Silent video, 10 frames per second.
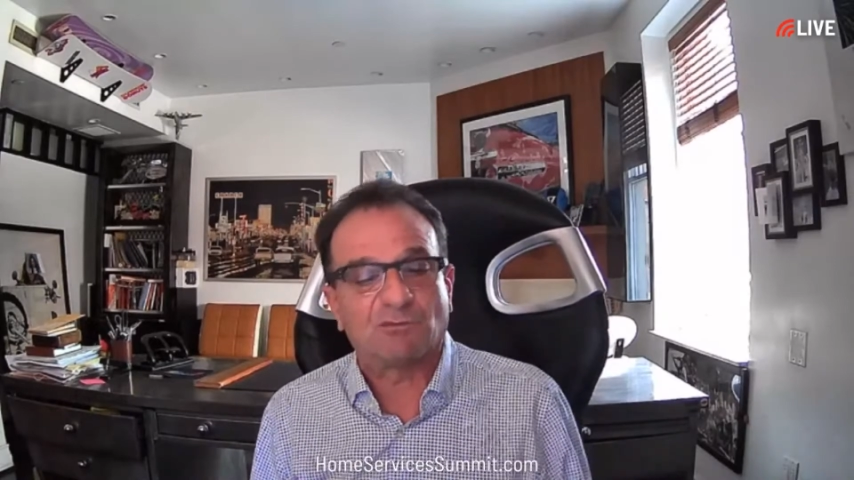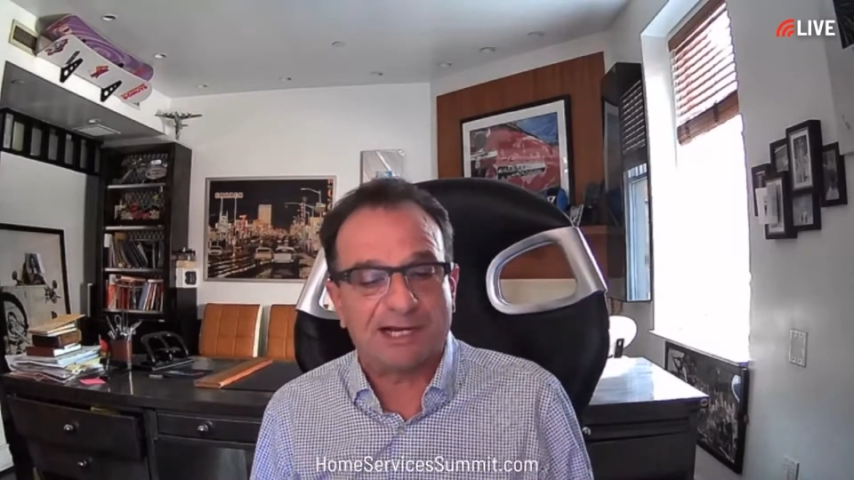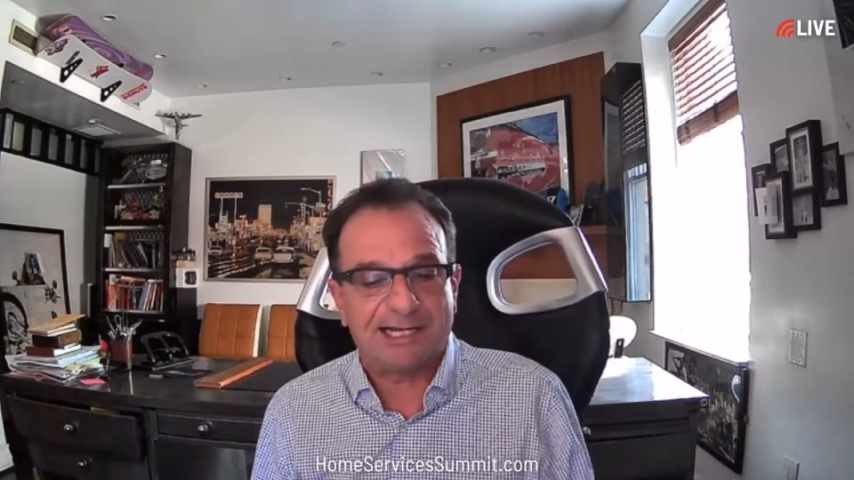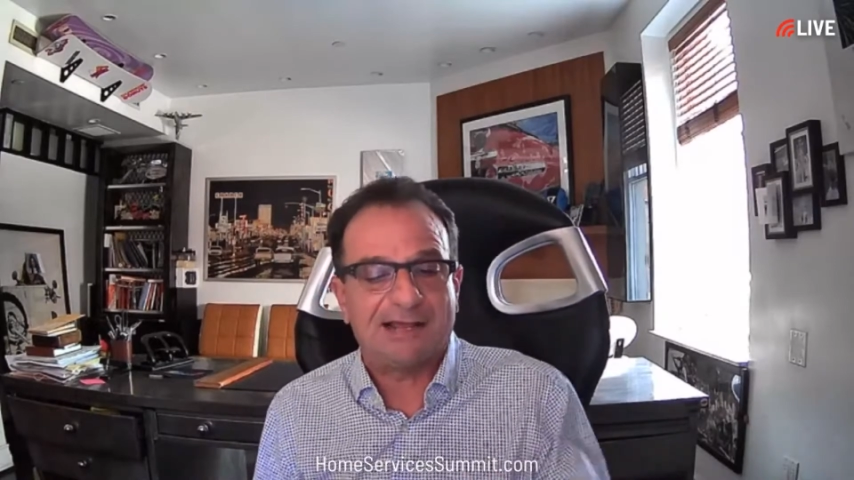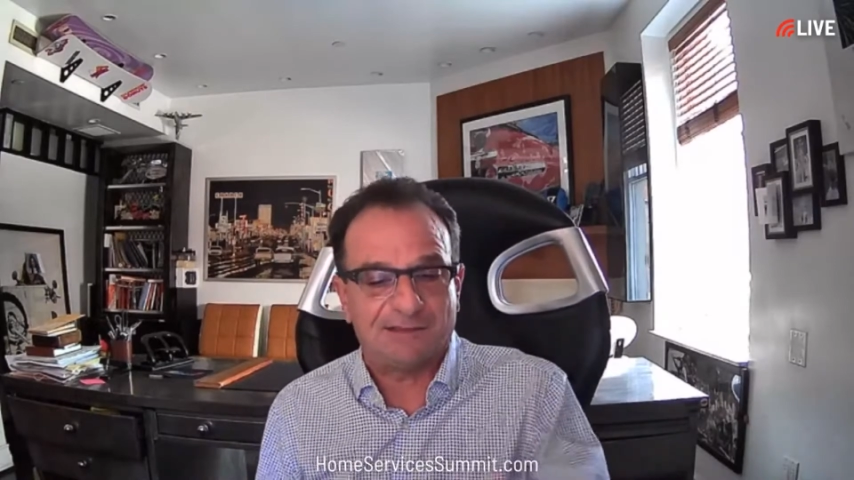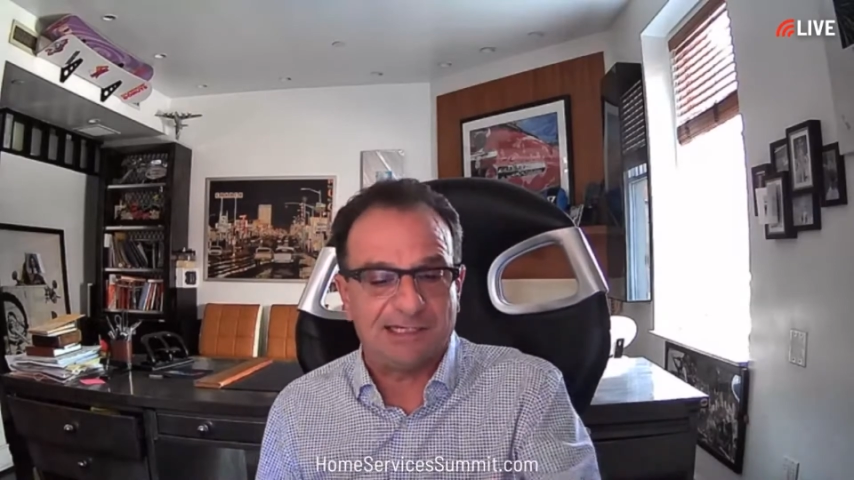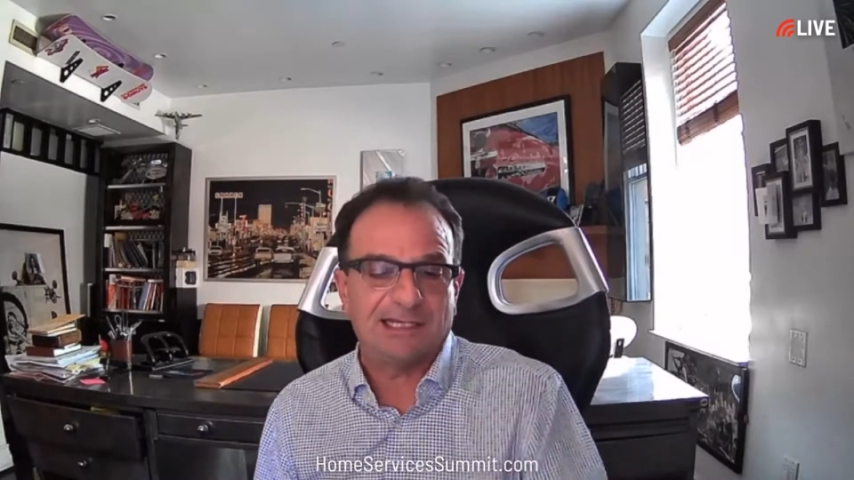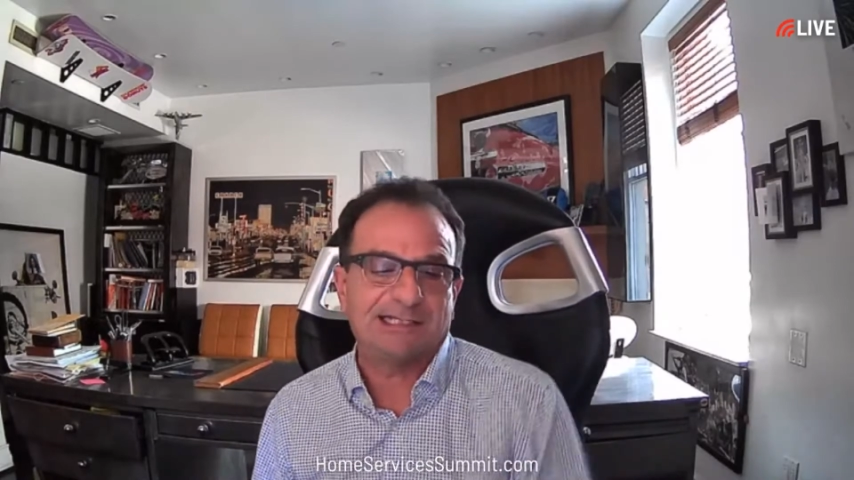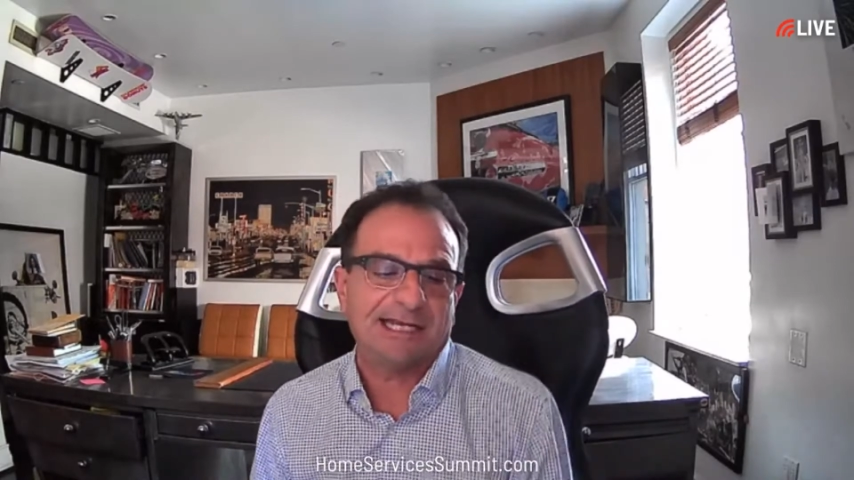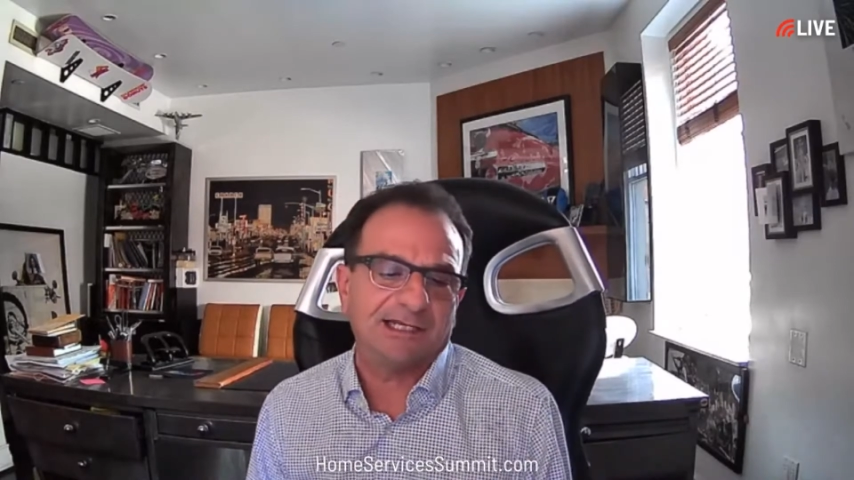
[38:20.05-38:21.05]
So right now,
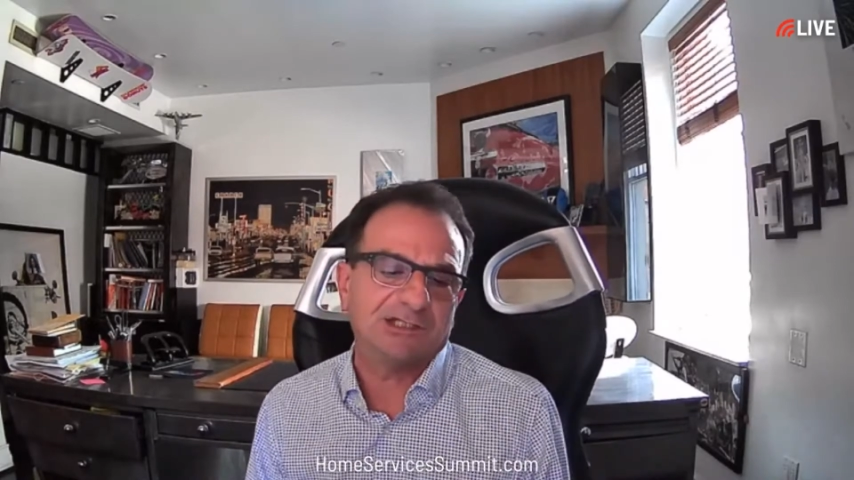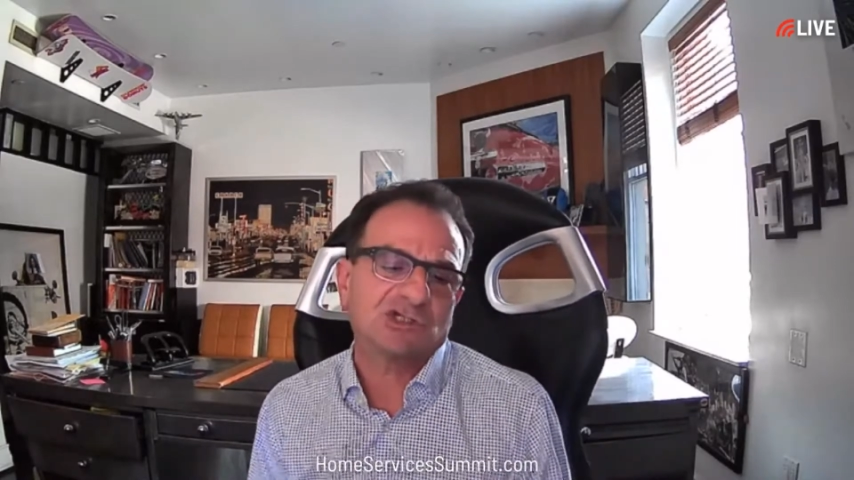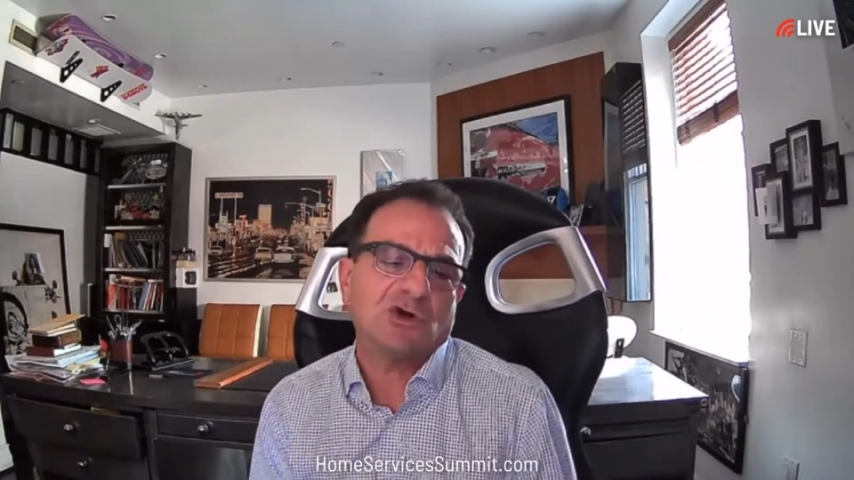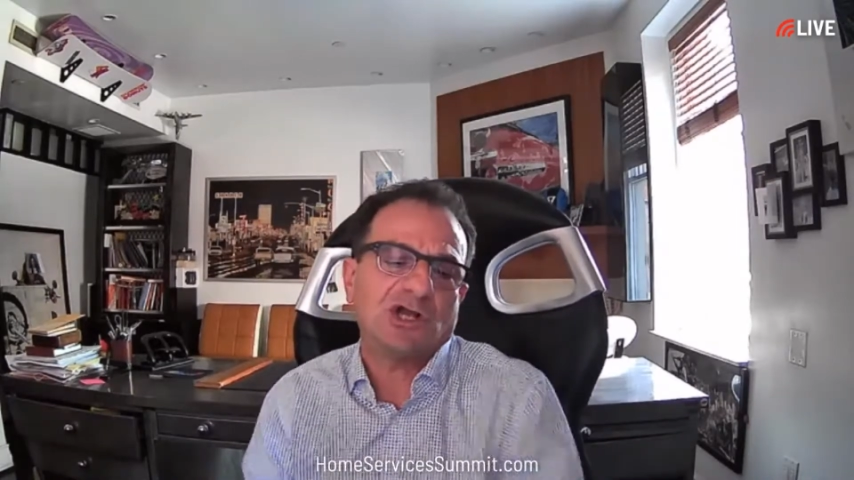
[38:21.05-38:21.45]
the attendance